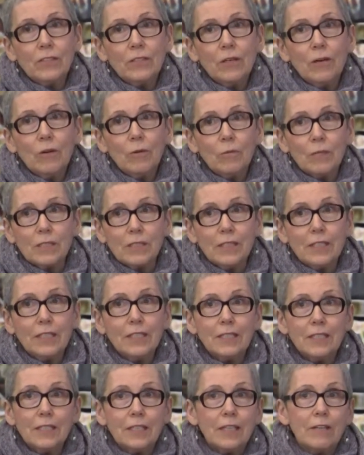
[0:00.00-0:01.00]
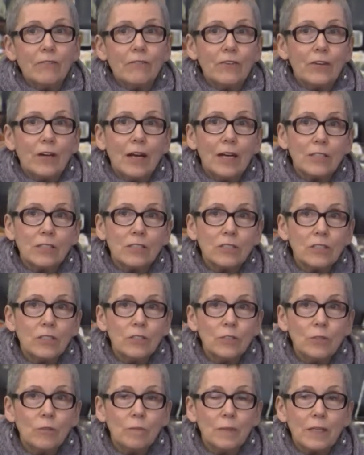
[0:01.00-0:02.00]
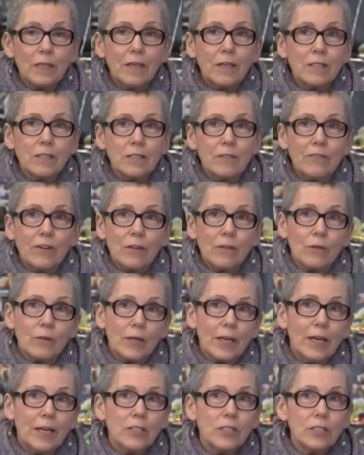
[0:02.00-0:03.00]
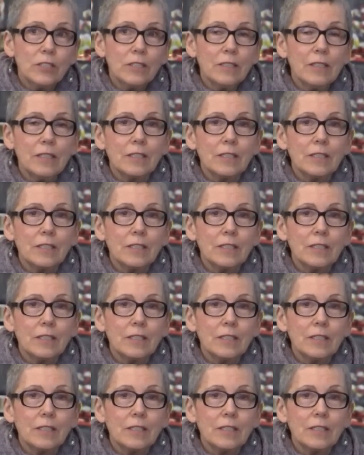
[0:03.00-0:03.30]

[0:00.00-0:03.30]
though, was an easy thing for us to do because of our location.